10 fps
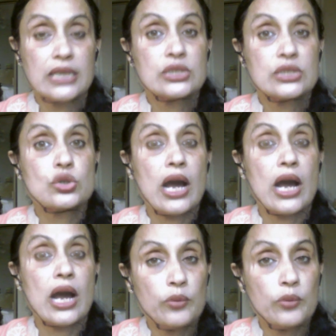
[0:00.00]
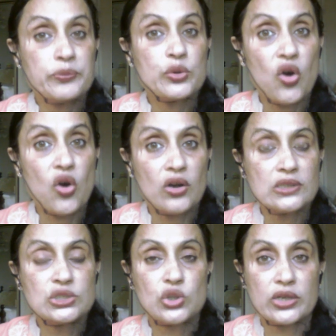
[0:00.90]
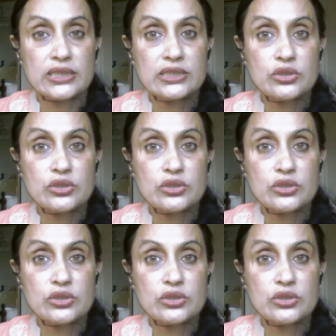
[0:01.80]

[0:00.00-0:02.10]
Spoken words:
So I hope you all join in